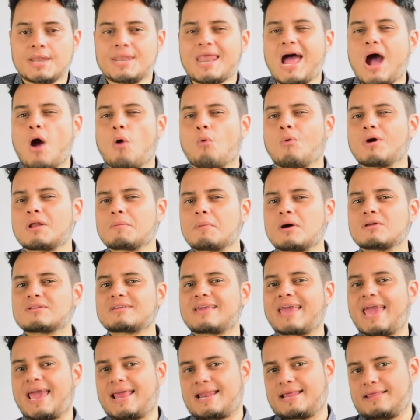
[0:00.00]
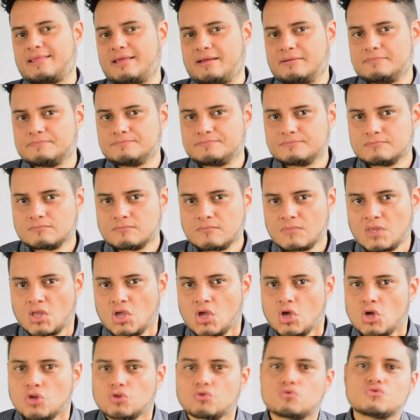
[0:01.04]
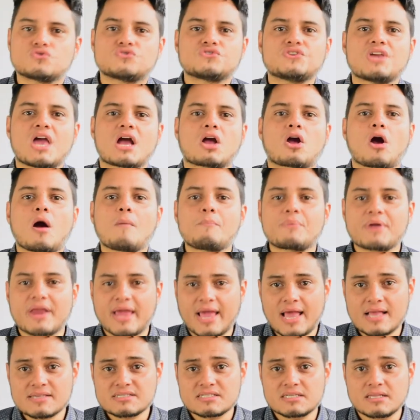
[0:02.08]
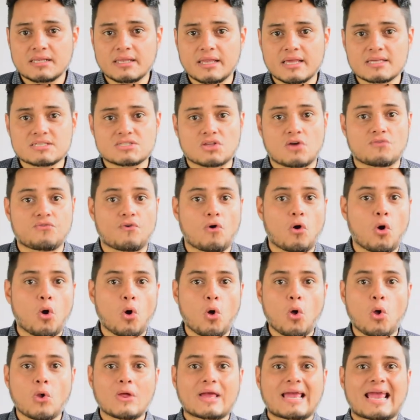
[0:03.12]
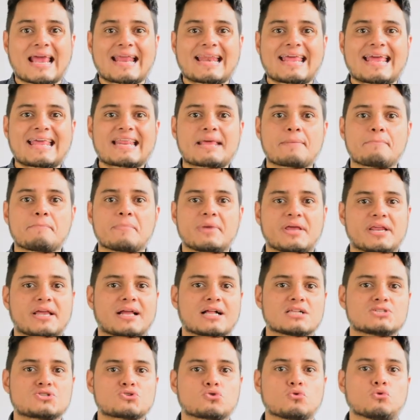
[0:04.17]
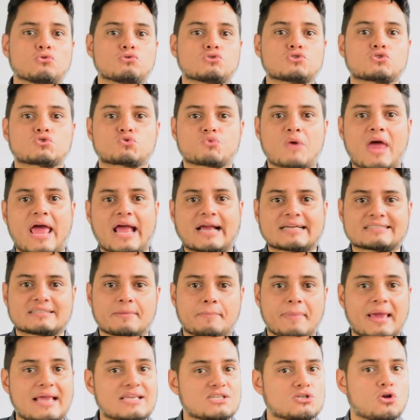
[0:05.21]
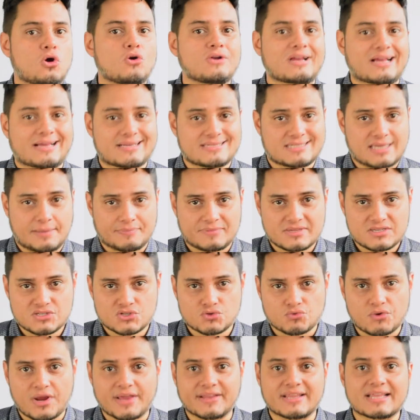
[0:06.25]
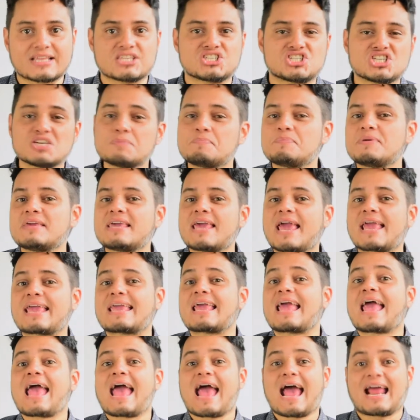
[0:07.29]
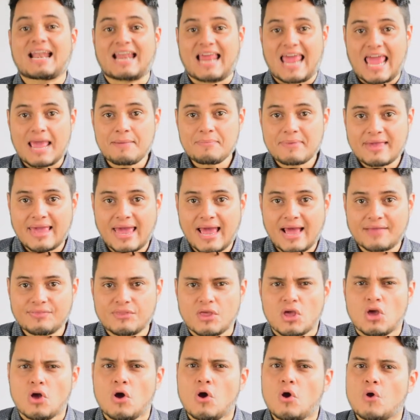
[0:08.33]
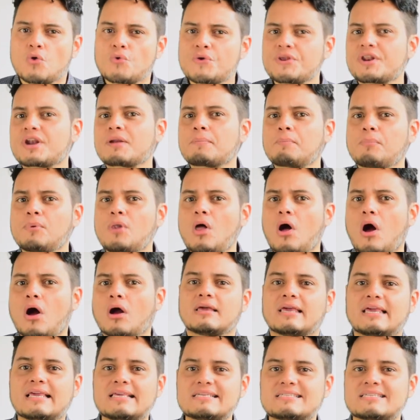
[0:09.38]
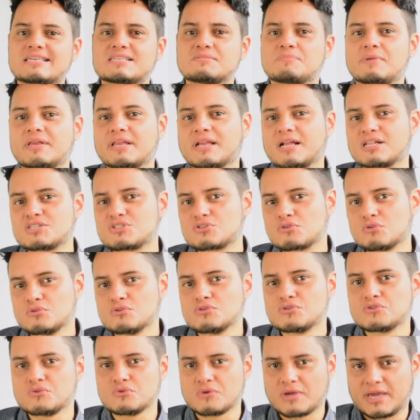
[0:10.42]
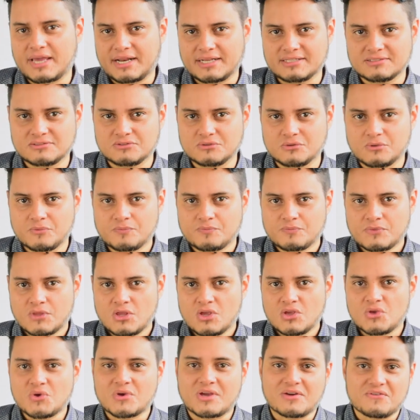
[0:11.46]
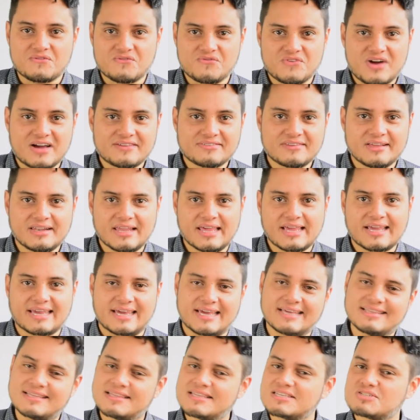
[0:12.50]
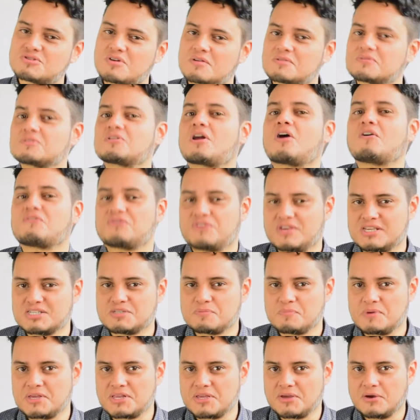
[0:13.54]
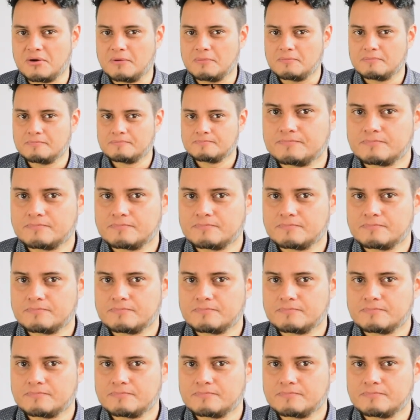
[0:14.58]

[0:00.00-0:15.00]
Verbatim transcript: Now, what about Canada? To see a comprehensive list of all Canadian medical schools ranked based on acceptance rate, GPA, and MCAT, read our blog, Easiest Medical Schools to Get Into. You can find the link in the description of this video.